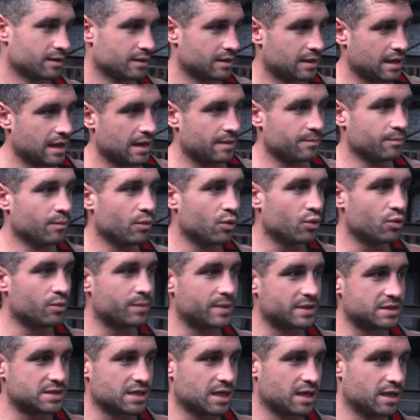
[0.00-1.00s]
Can more
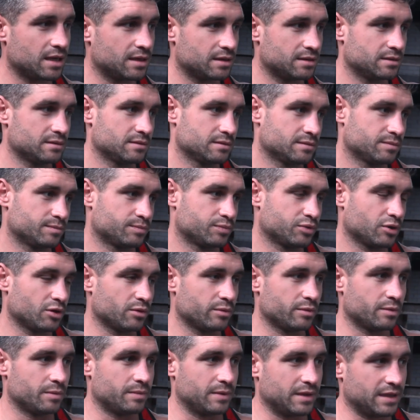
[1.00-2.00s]
be done?
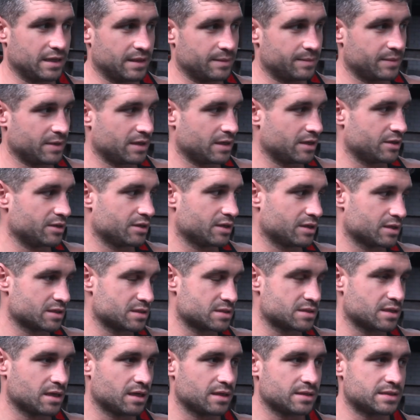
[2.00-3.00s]
Probably, but are you going to
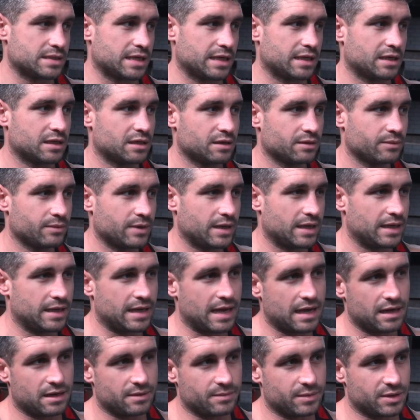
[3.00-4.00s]
start taking away
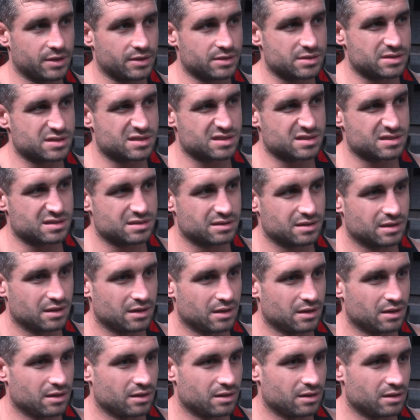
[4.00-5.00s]
elements
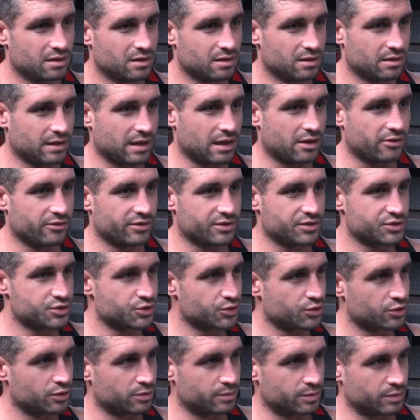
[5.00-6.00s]
that are
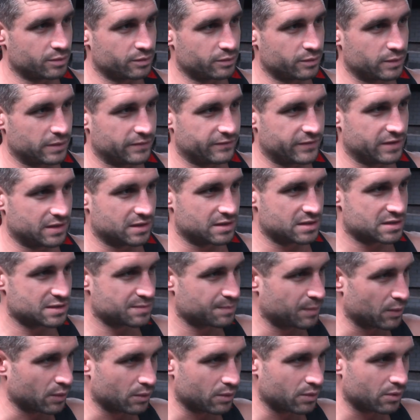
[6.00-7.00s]
enjoyable within the
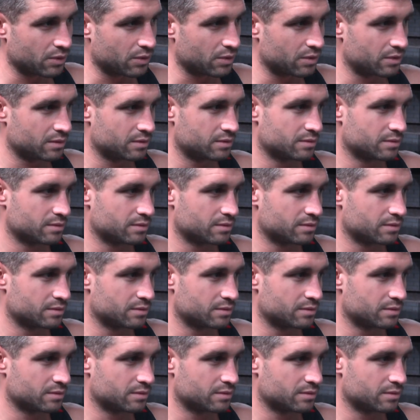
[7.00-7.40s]
sport?